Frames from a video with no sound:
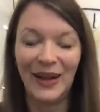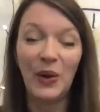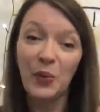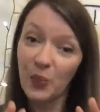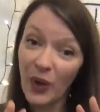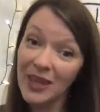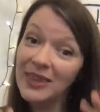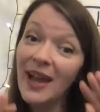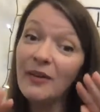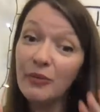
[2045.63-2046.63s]
When
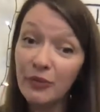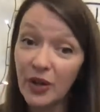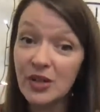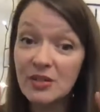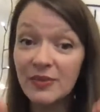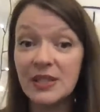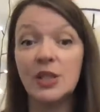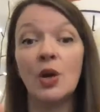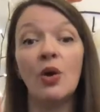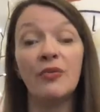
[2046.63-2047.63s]
that first
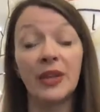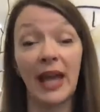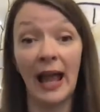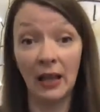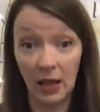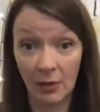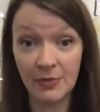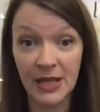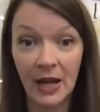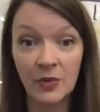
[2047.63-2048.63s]
video of the cowl
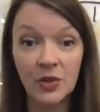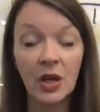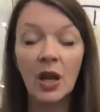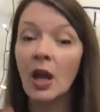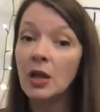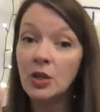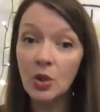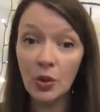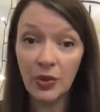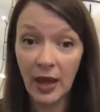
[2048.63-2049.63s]
comes out,
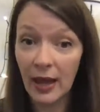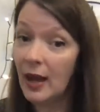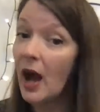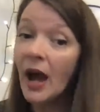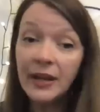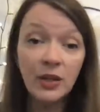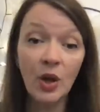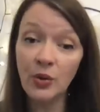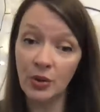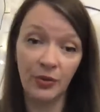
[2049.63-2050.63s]
you're there. I know
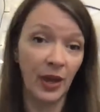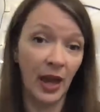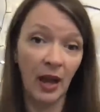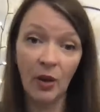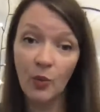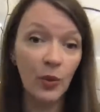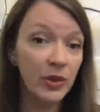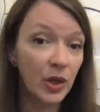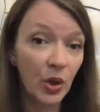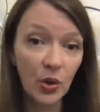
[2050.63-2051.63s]
you're there with
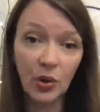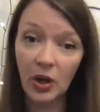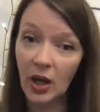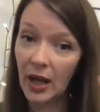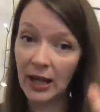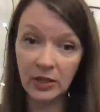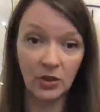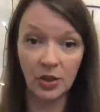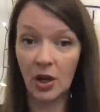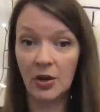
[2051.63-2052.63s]
your hook and your
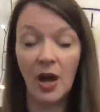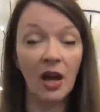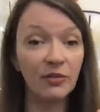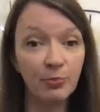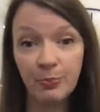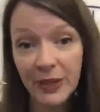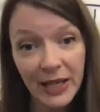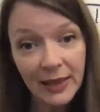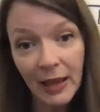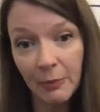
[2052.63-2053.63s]
yarn. I've been
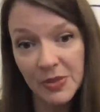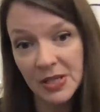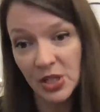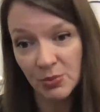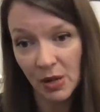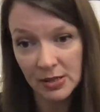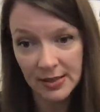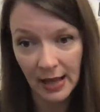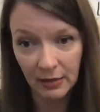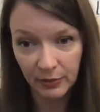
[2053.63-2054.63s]
in that position
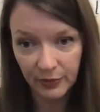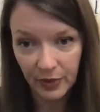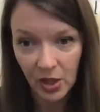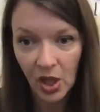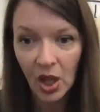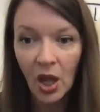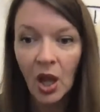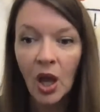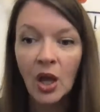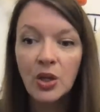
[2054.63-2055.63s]
myself.
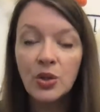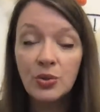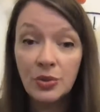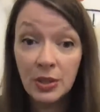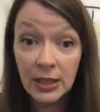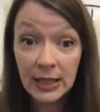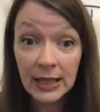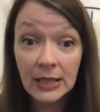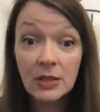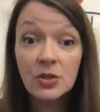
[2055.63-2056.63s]
You
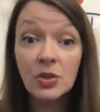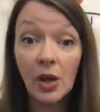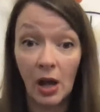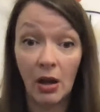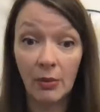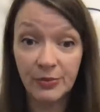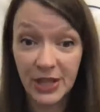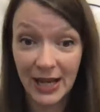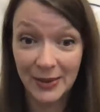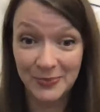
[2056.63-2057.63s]
need to calm
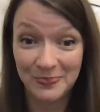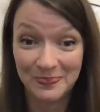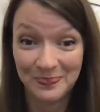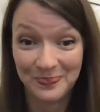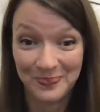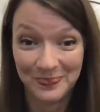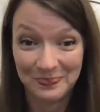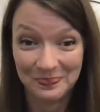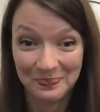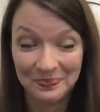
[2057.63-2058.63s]
down.
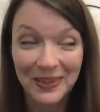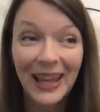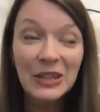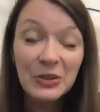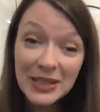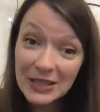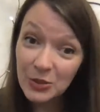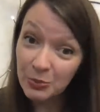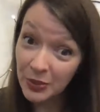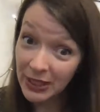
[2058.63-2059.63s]
You need to
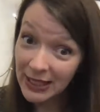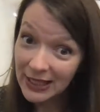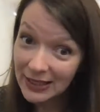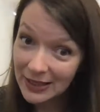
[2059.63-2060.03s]
breathe.